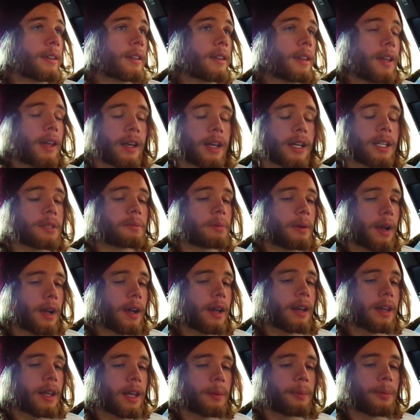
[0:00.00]
Like, it's probably
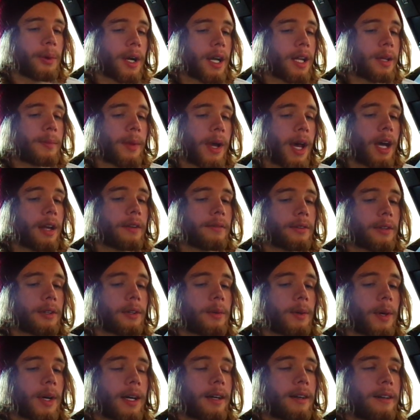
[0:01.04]
gonna get pretty bad for a
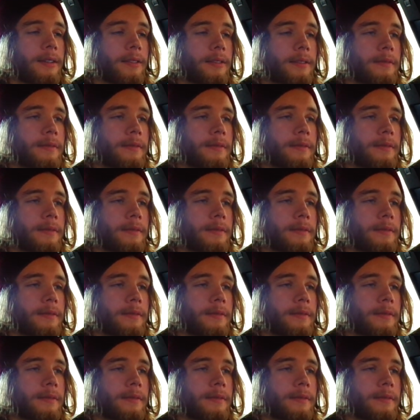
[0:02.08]
while.